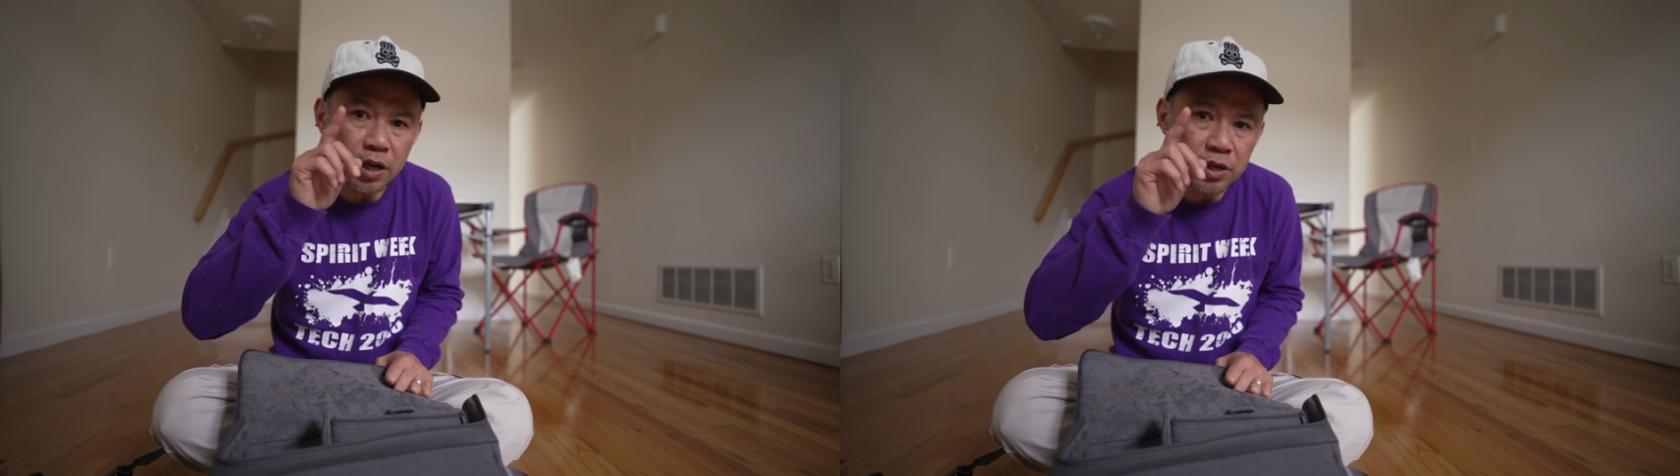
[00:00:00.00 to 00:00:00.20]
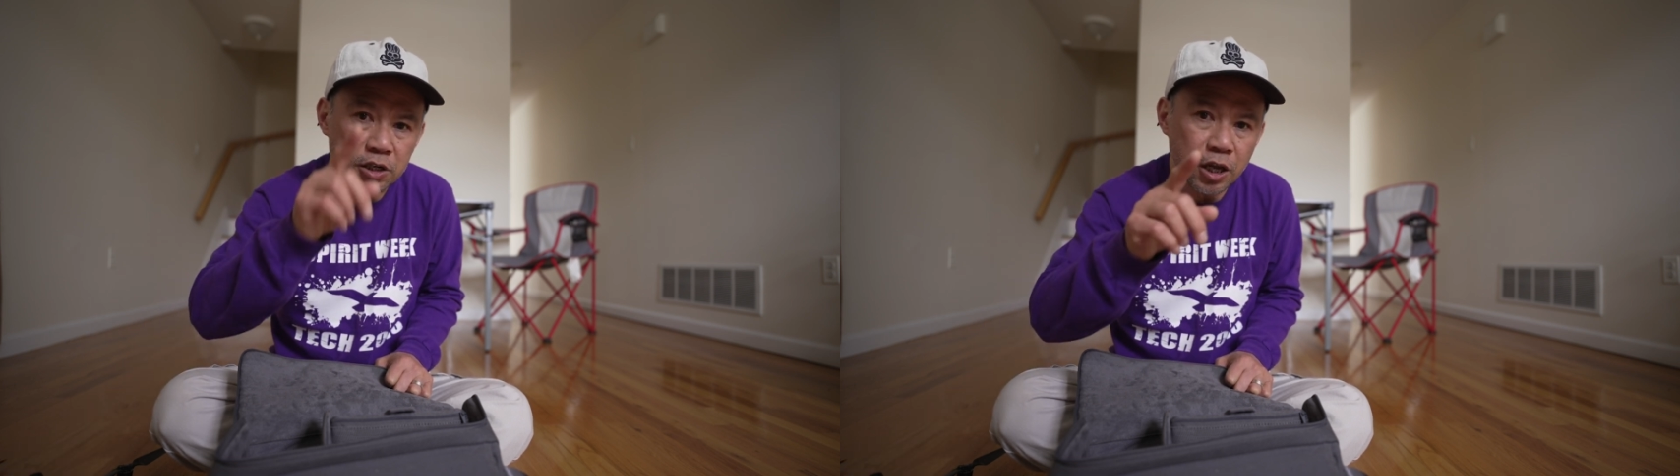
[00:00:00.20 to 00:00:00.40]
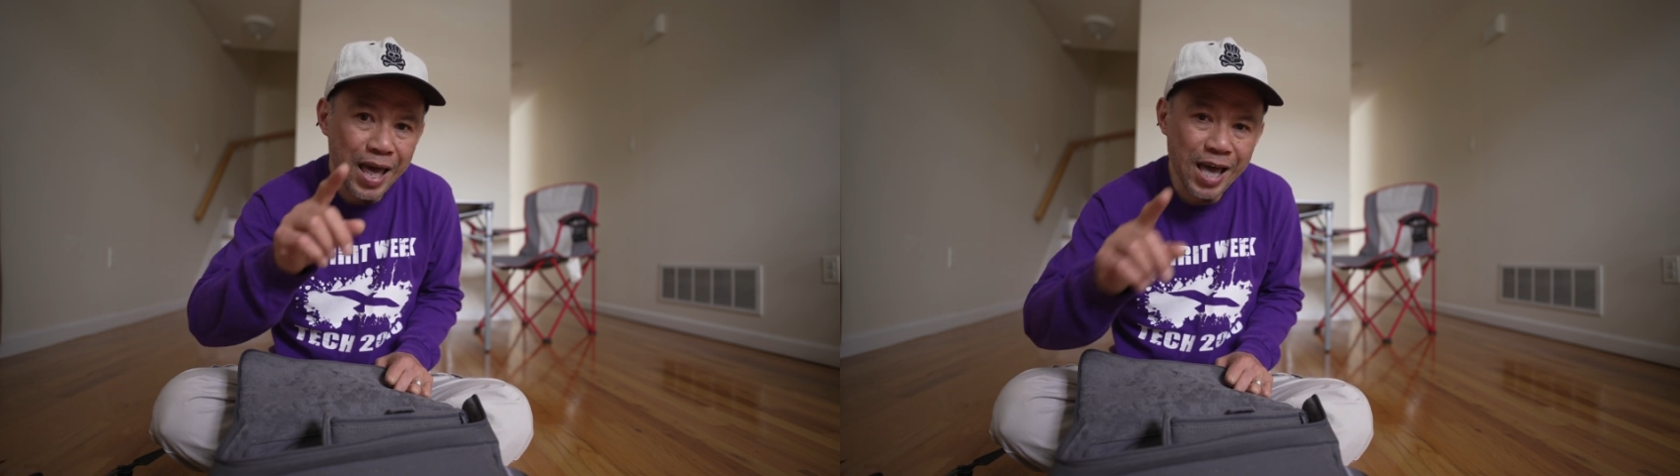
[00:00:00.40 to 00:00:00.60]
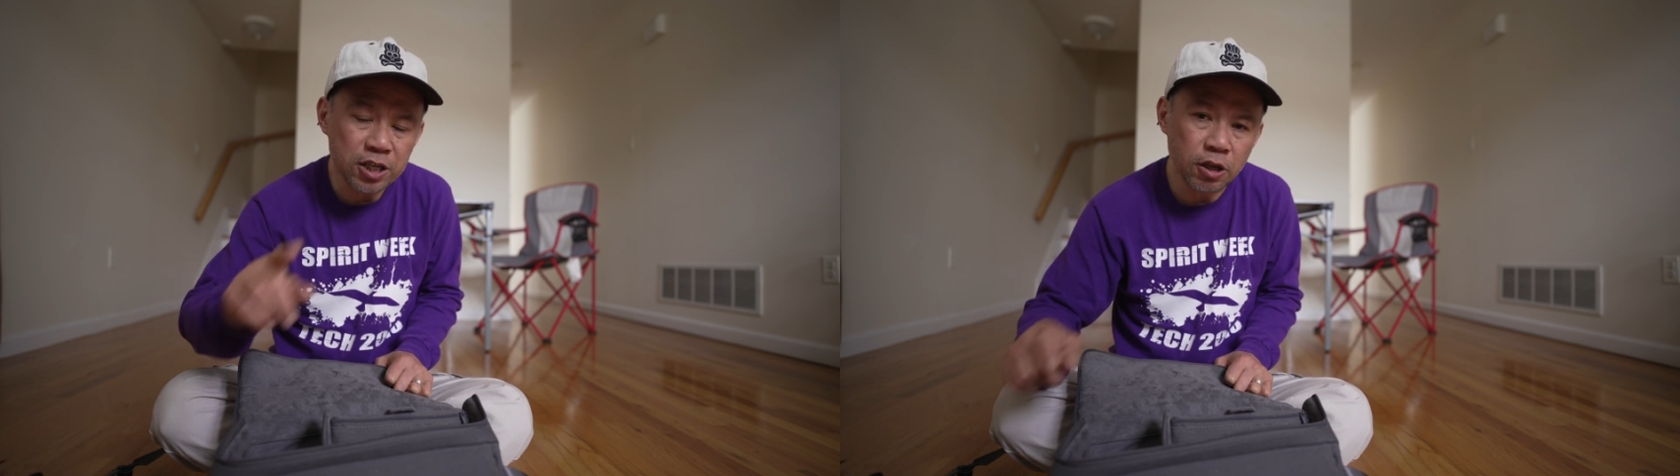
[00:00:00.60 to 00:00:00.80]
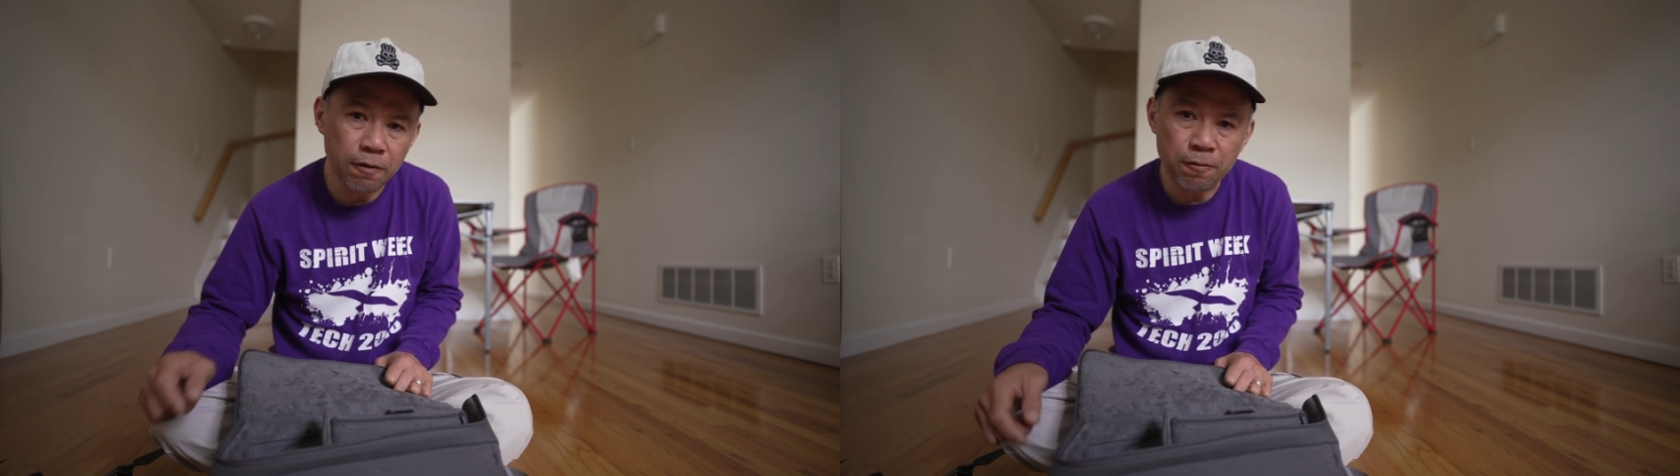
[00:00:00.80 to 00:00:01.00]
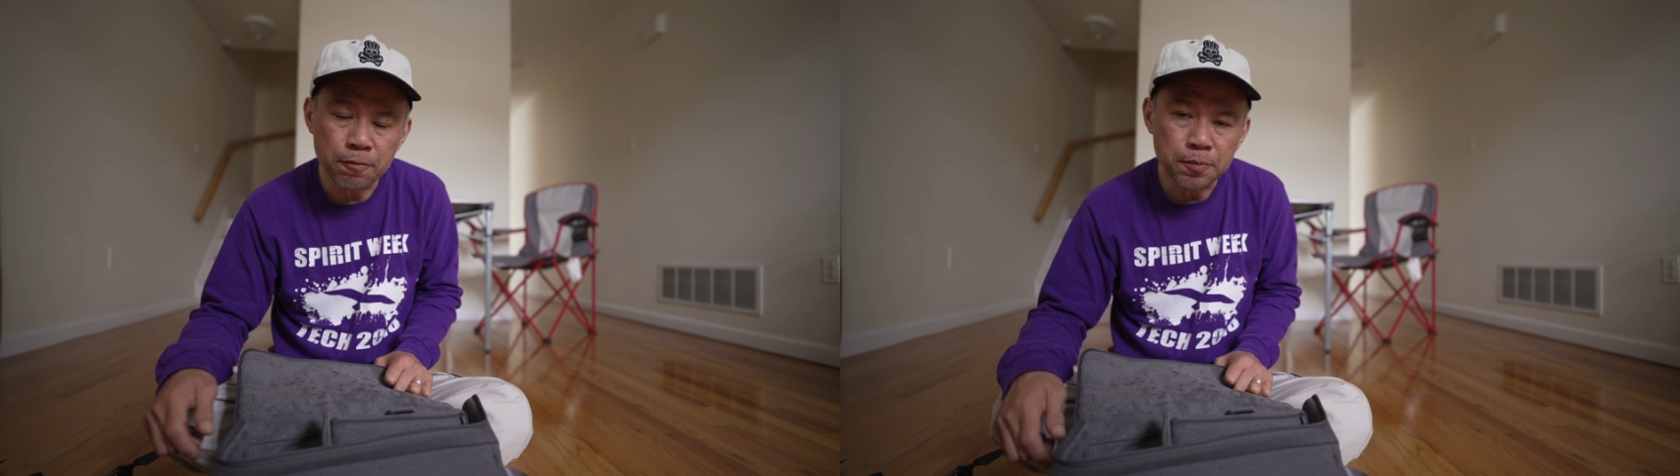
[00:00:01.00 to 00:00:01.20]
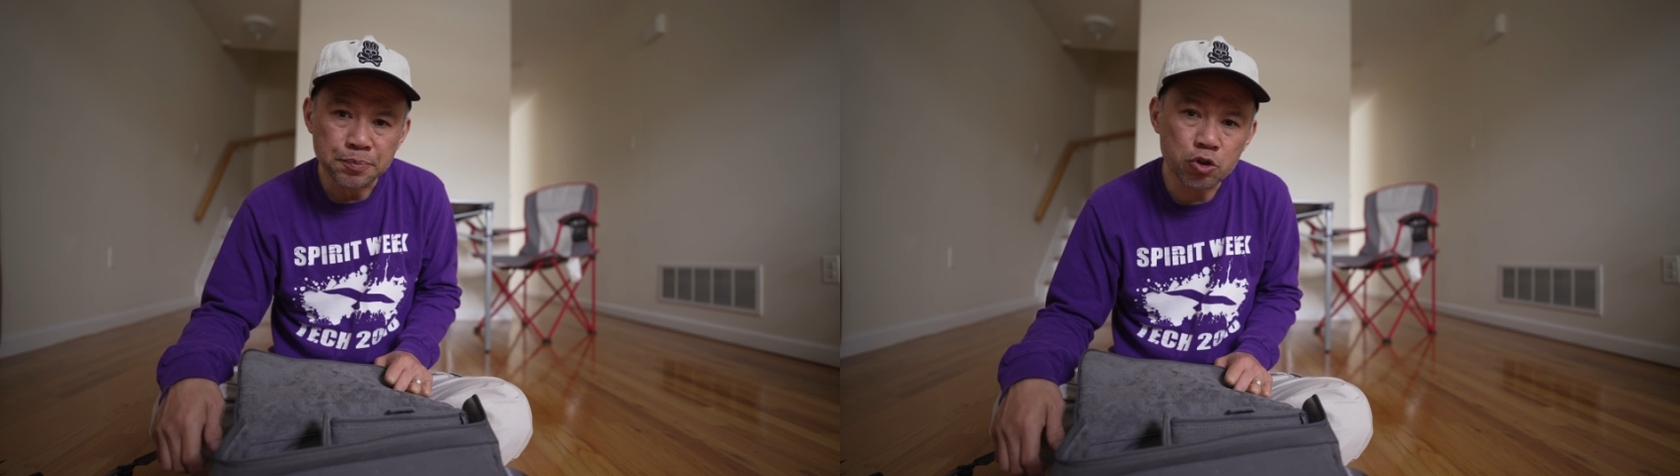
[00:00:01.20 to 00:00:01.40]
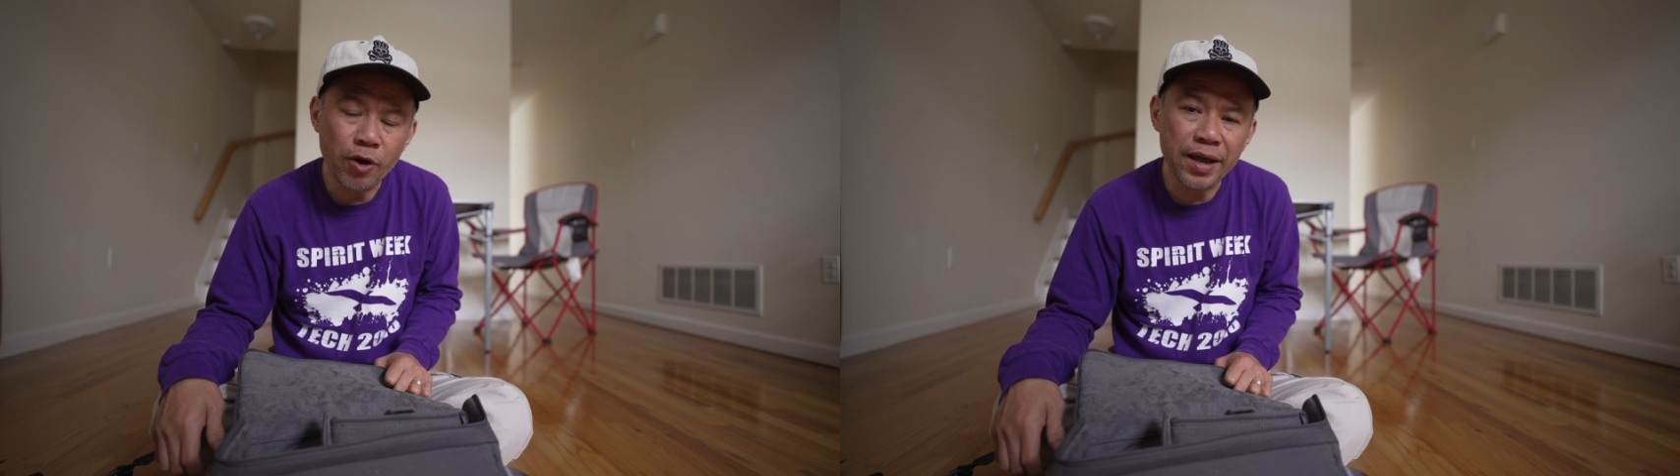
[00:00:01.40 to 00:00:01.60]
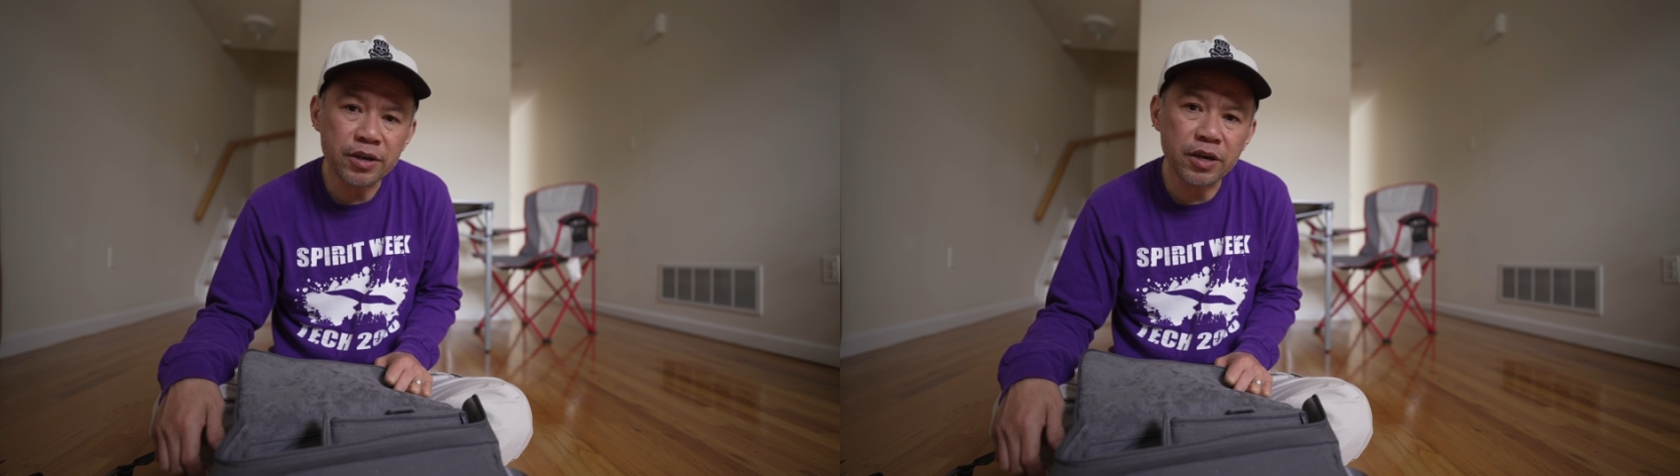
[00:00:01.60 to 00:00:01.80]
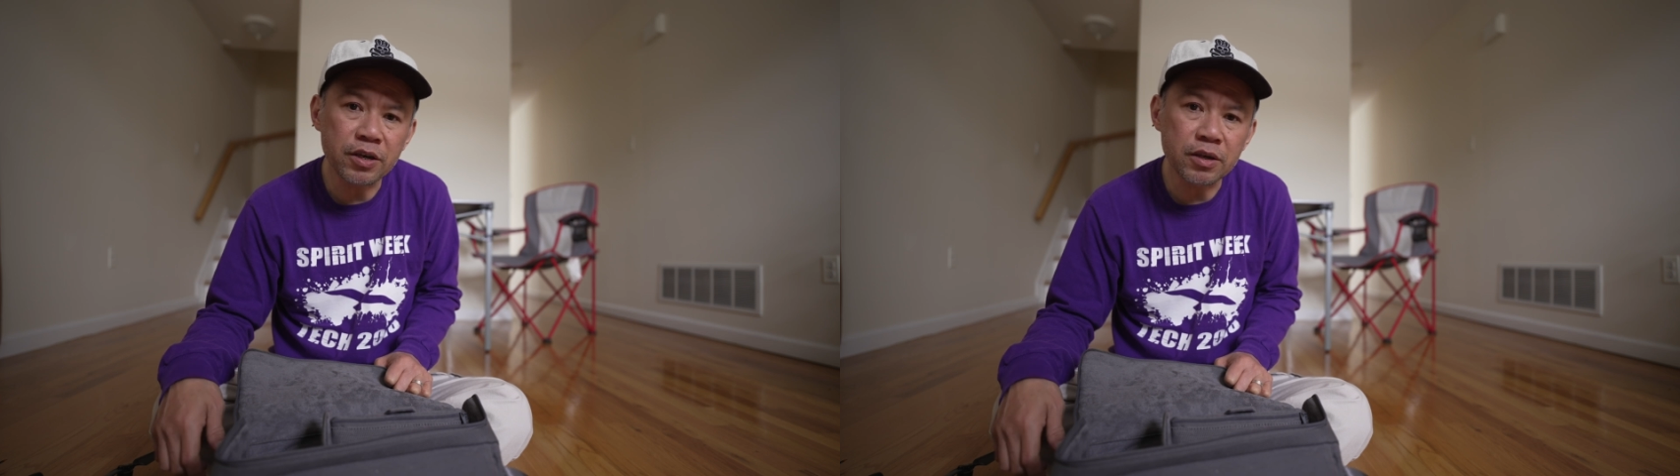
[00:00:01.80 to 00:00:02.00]
the active
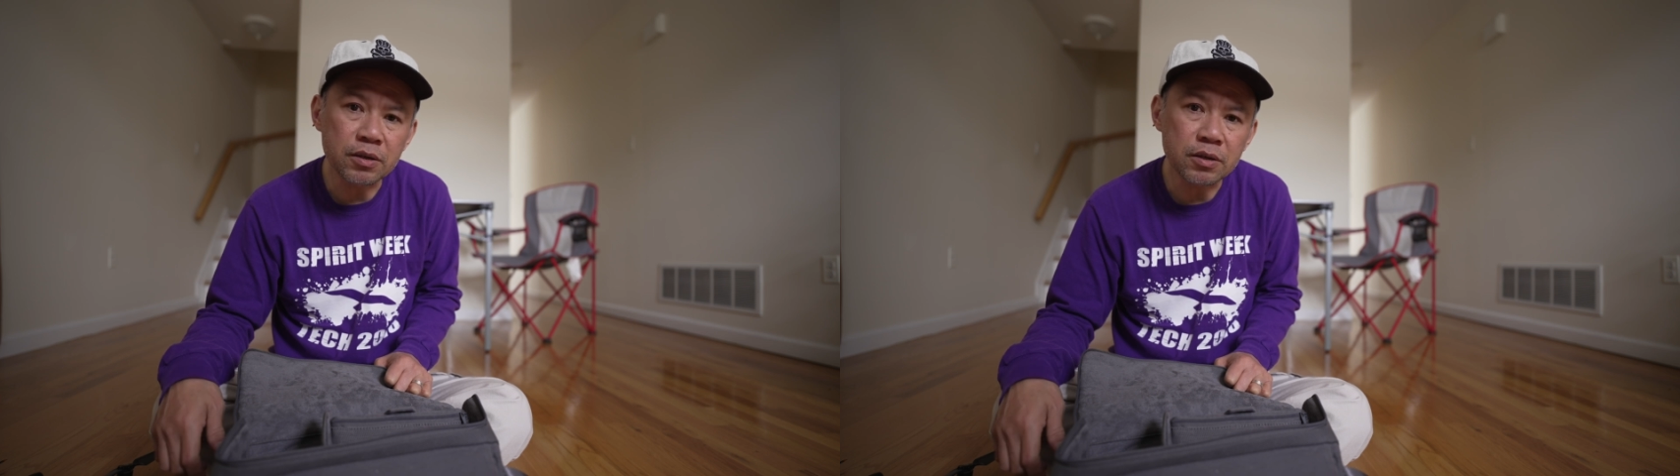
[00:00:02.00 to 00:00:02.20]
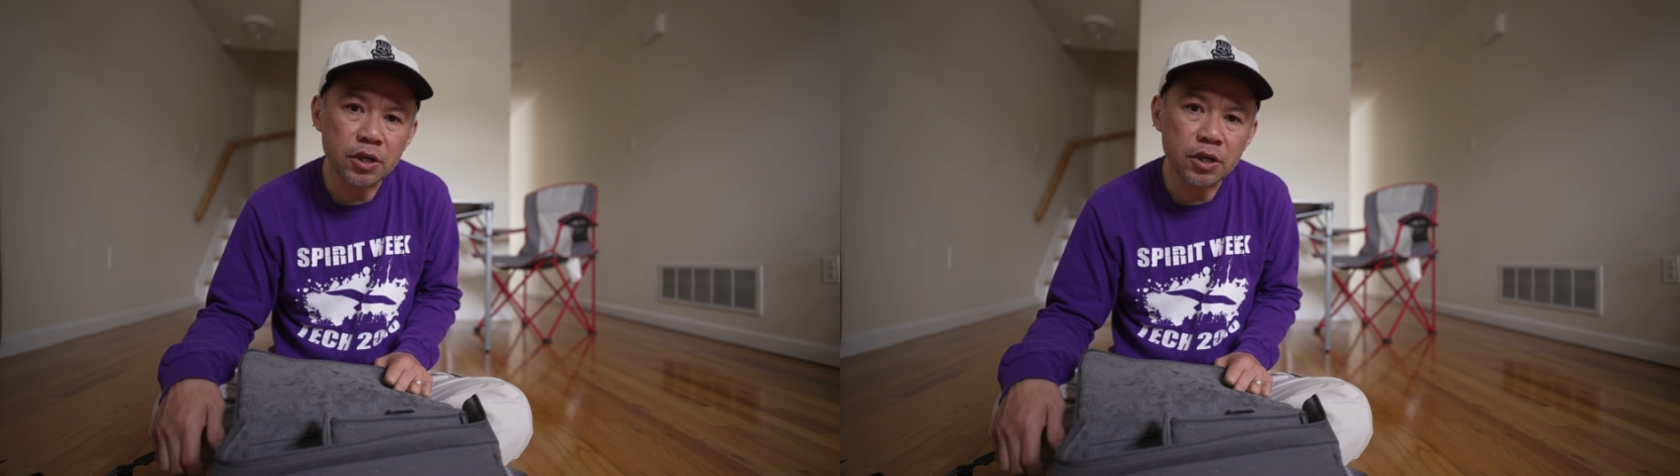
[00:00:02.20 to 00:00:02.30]
tracking